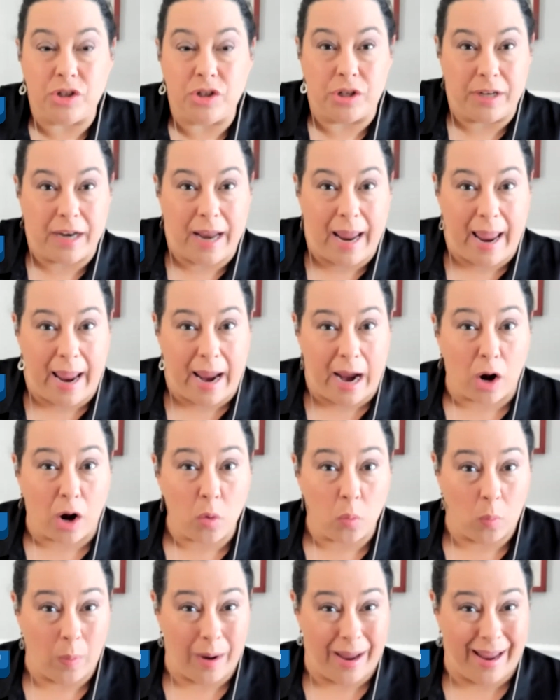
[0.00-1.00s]
an
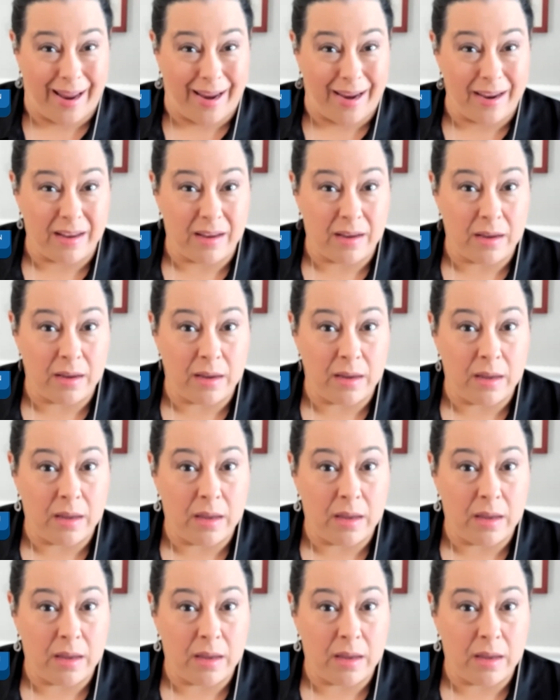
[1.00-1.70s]
airway mm-hmm.